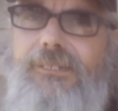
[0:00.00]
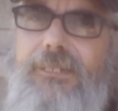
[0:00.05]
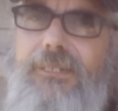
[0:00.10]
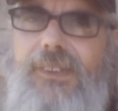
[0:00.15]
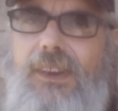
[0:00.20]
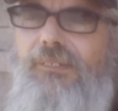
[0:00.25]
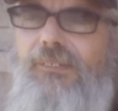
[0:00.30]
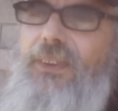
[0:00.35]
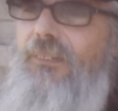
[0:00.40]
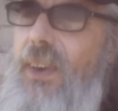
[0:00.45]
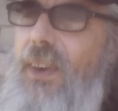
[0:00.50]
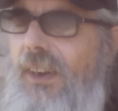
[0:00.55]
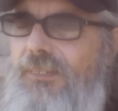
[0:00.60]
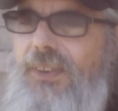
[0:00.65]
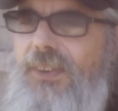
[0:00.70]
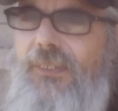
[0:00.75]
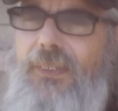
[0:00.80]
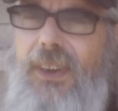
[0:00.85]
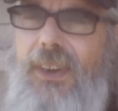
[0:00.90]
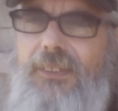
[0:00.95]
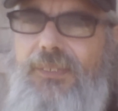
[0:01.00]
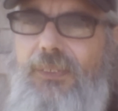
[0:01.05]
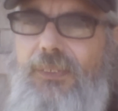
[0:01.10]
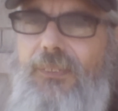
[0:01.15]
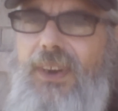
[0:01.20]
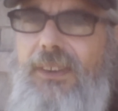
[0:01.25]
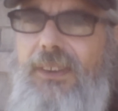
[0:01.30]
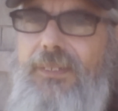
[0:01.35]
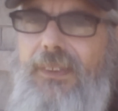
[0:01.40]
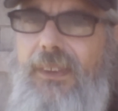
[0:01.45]
It's going to be welfare, welfare,
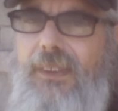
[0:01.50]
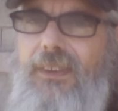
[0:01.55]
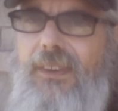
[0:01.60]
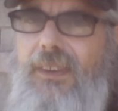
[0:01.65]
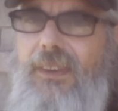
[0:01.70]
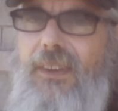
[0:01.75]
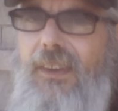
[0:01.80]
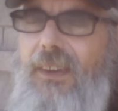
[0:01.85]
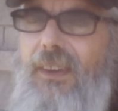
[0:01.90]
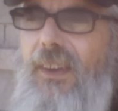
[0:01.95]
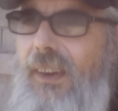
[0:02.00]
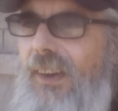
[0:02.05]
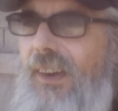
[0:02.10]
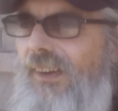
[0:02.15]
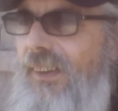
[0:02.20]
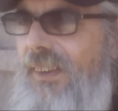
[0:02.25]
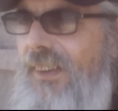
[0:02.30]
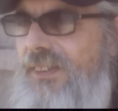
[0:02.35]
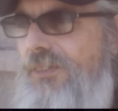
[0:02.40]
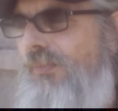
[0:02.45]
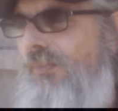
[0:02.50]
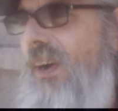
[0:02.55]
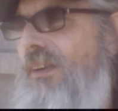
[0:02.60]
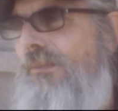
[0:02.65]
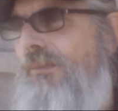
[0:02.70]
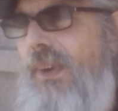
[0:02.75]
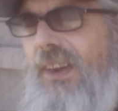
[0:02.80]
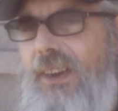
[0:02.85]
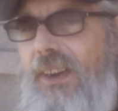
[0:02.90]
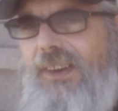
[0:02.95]
welfare you know, the smart
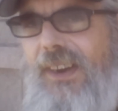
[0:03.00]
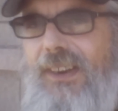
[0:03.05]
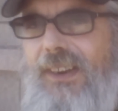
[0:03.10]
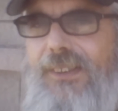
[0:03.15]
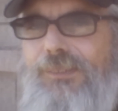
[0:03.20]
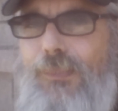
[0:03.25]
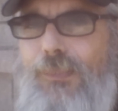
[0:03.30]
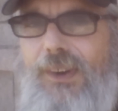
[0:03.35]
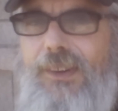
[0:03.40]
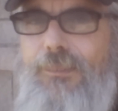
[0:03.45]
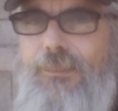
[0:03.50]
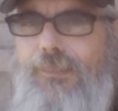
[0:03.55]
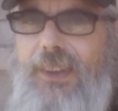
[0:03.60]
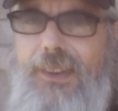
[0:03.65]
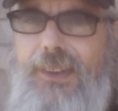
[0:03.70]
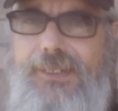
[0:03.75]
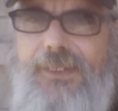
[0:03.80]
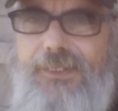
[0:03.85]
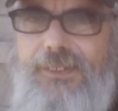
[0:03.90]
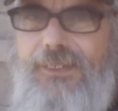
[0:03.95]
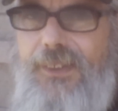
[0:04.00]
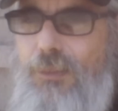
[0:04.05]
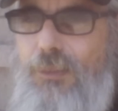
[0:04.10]
money, smart investors,